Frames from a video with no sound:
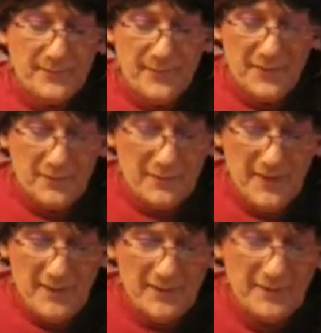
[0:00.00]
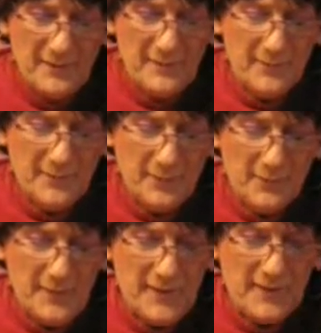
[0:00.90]
You know, this
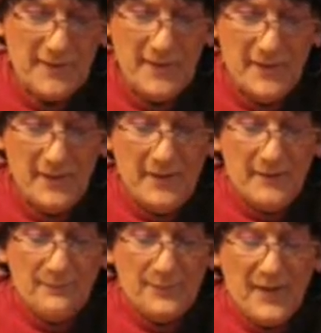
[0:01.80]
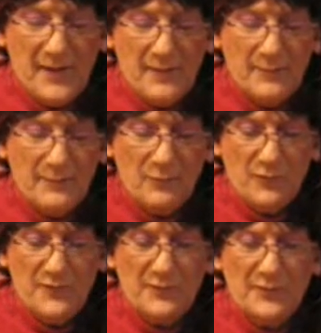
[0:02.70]
whole thing,
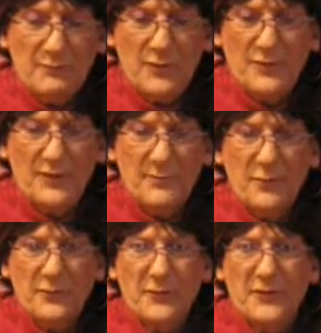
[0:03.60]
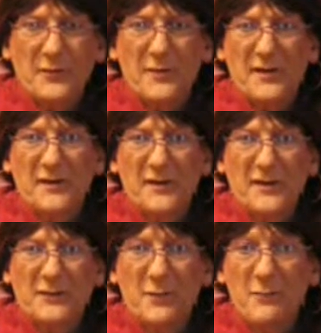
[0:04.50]
what the liberals are doing
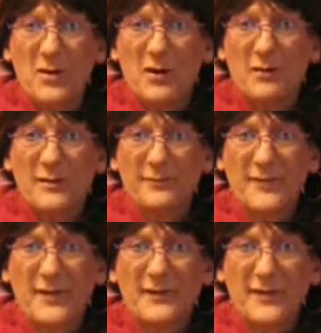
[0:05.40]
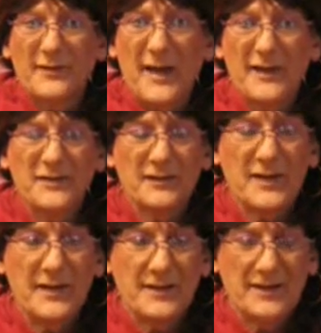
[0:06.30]
is criminal. It's
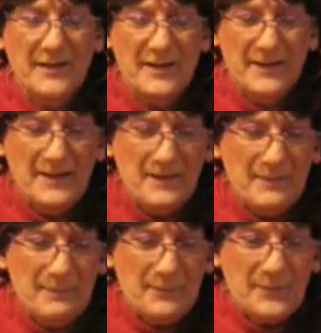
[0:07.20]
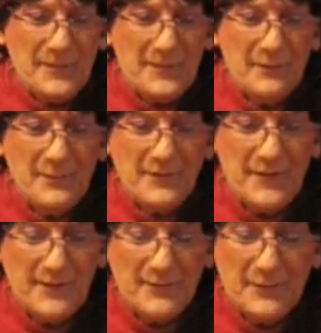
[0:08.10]
actually, it's
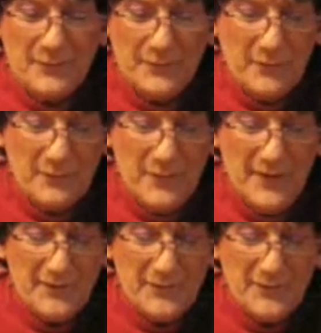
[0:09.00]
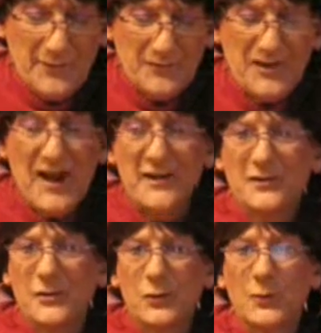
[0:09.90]
almost like they're trying to
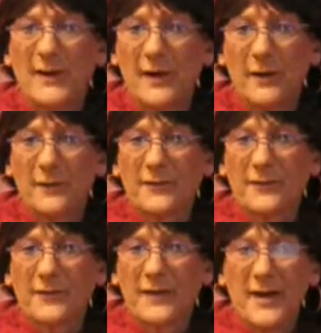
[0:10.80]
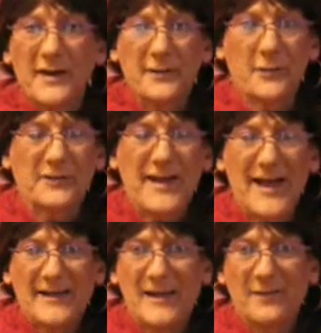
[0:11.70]
change who we are as society. They're
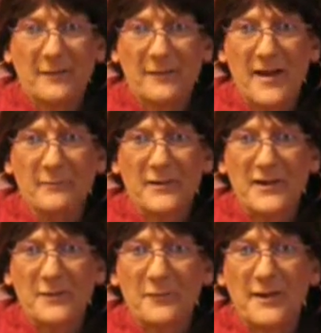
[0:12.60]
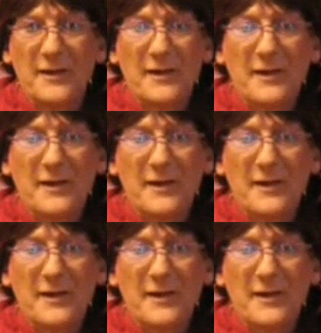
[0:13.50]
attacking the family unit.